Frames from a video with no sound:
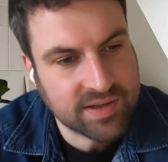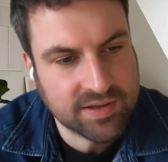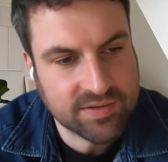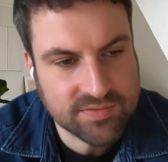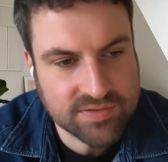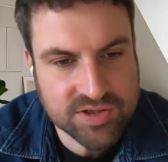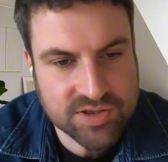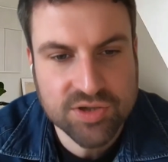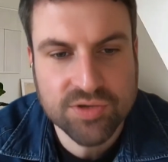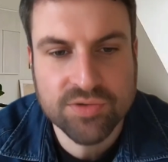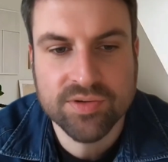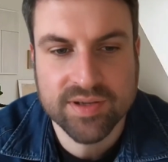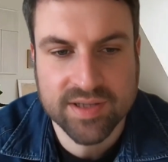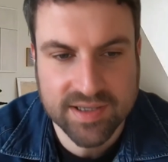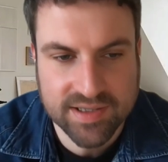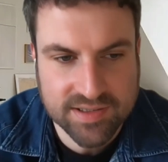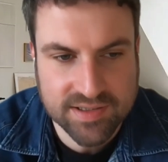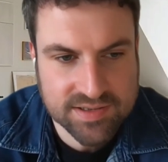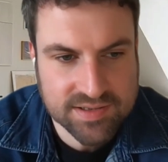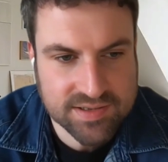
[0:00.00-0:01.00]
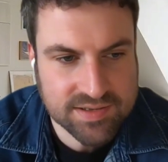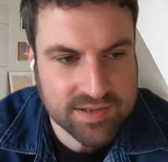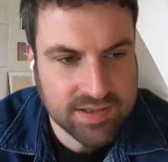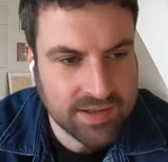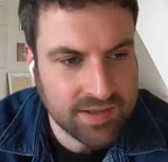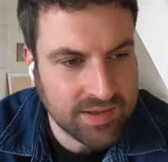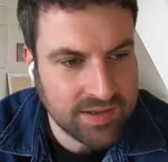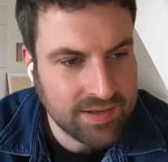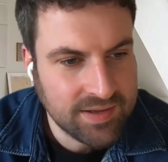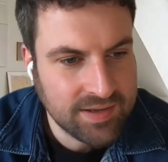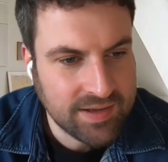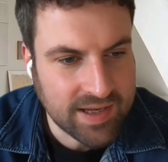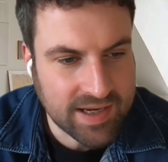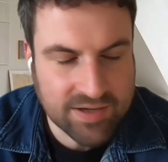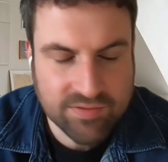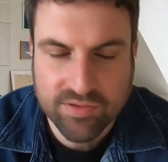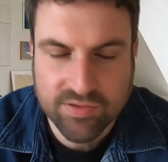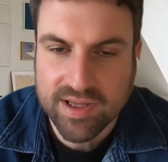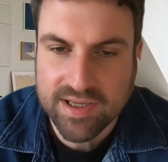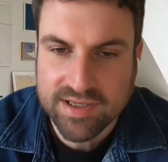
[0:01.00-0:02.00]
me think of two things
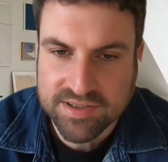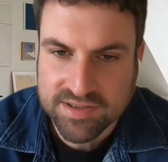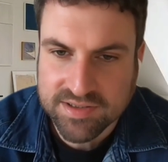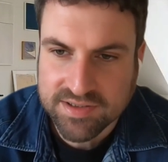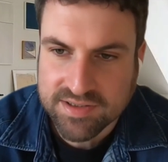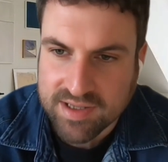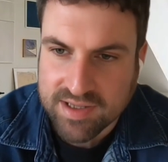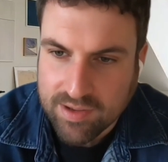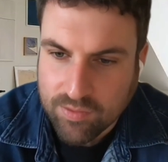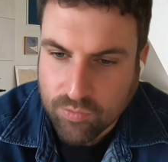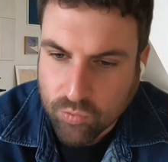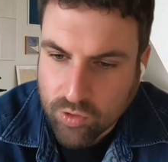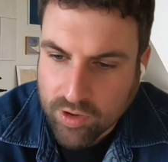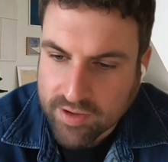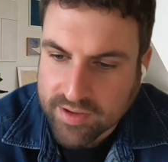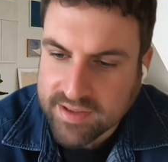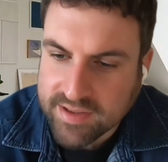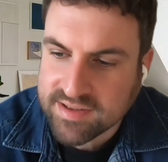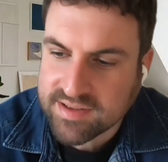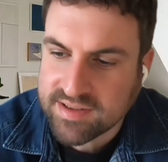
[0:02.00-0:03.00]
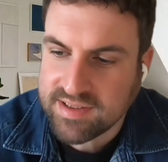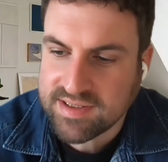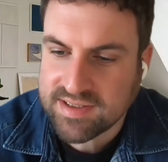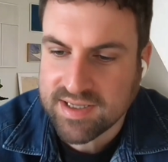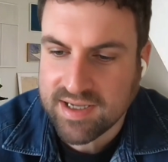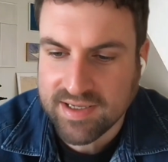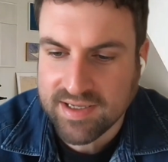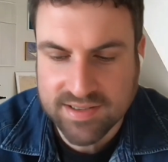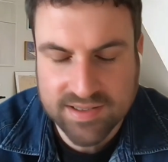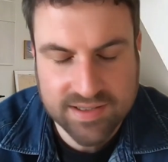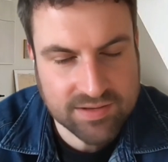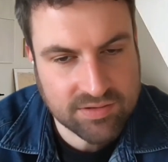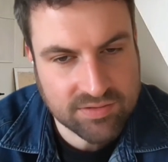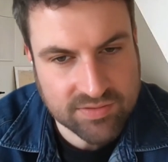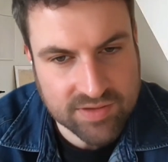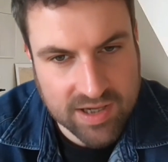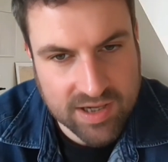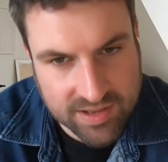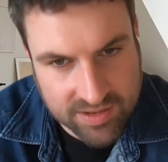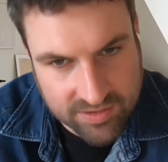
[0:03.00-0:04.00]
in relation to that. One is this idea
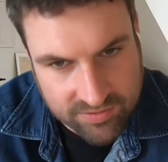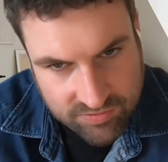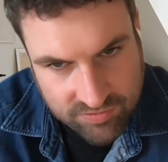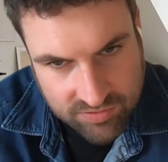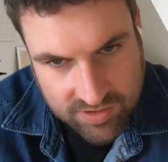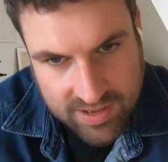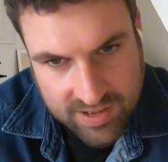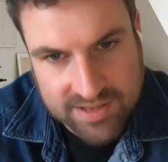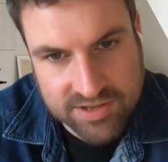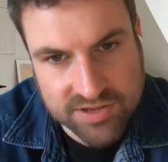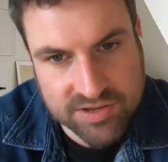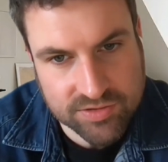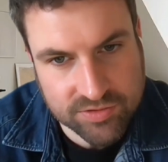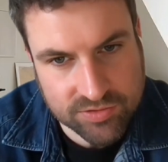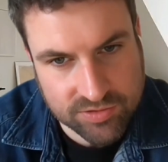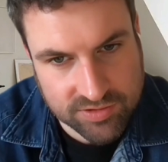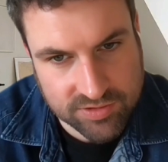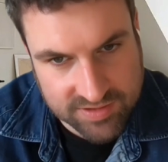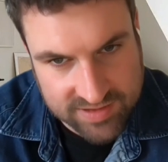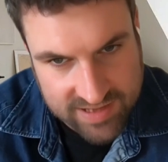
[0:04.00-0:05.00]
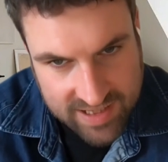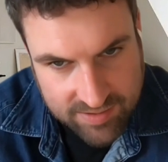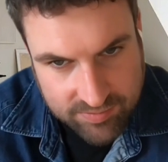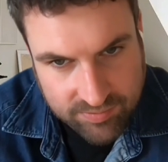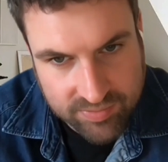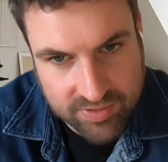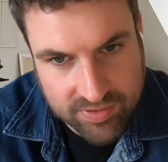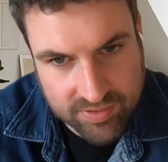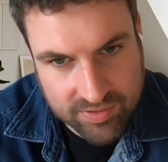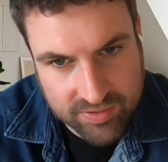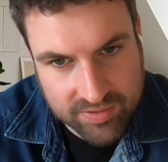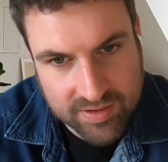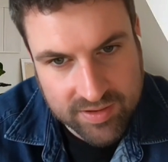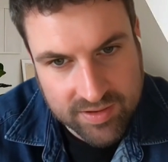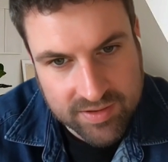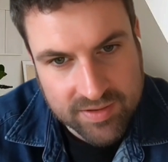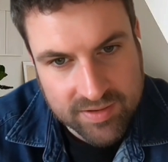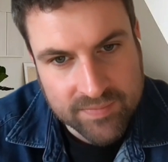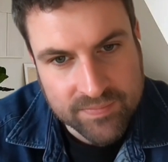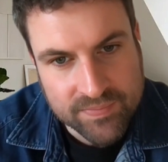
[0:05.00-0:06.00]
of kind of relational depth,
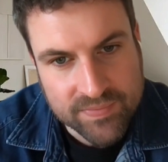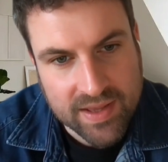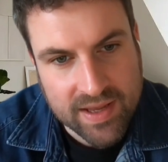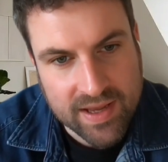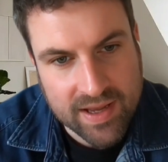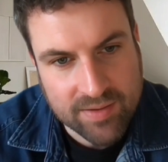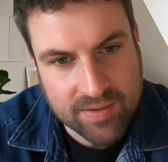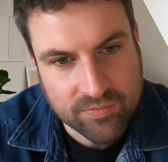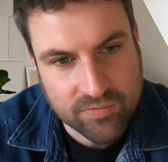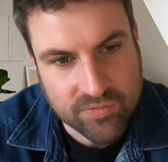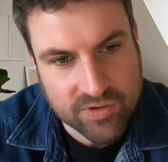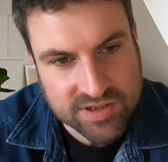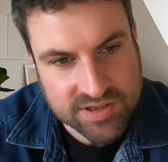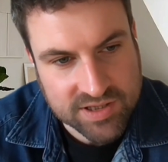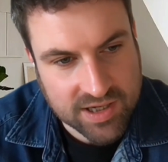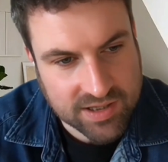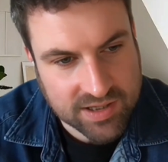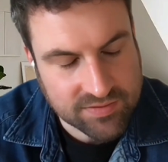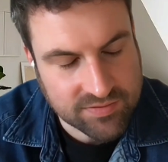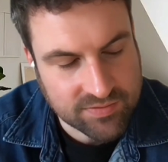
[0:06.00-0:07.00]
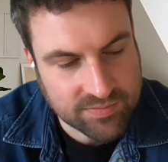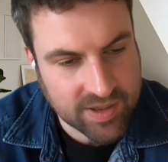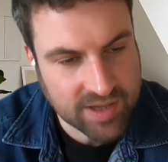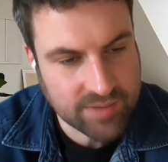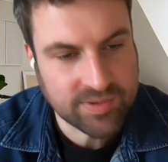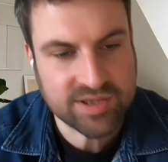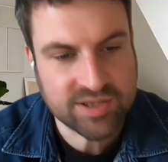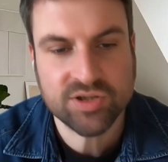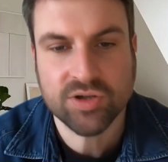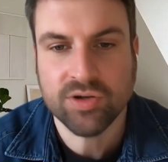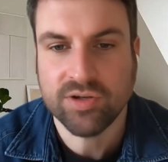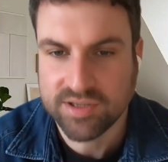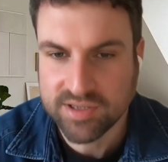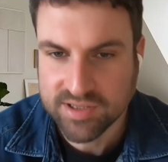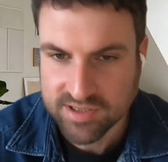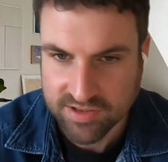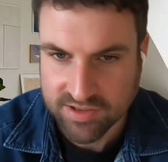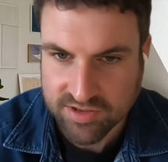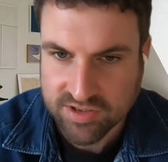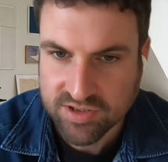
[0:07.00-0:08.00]
which kind of maybe
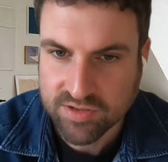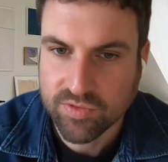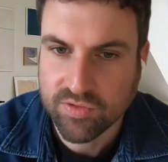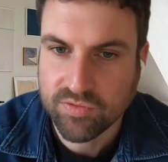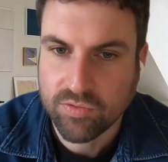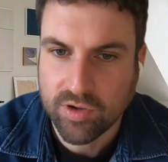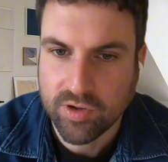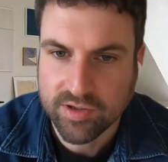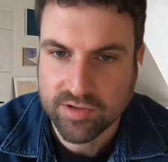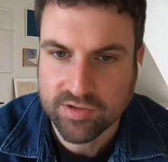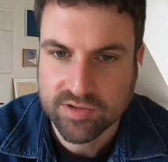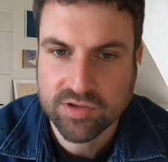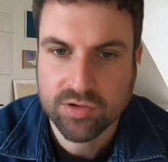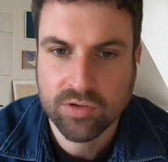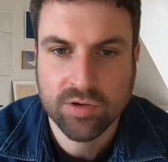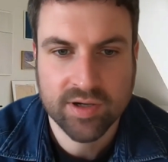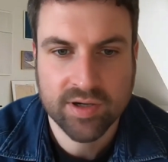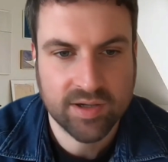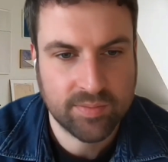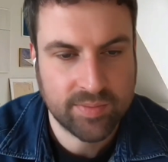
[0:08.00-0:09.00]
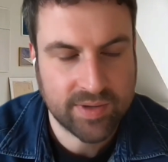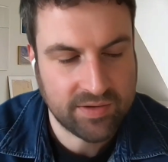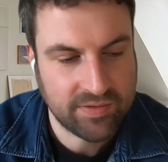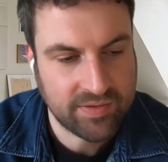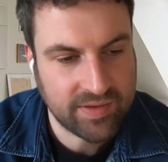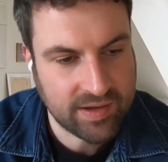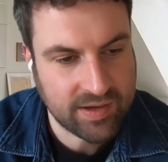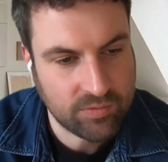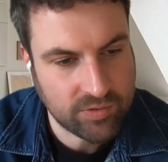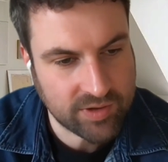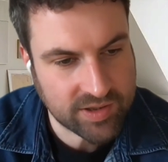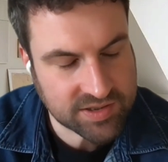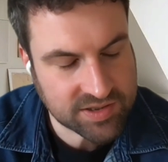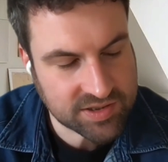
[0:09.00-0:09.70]
touches on some of what you're talking about there,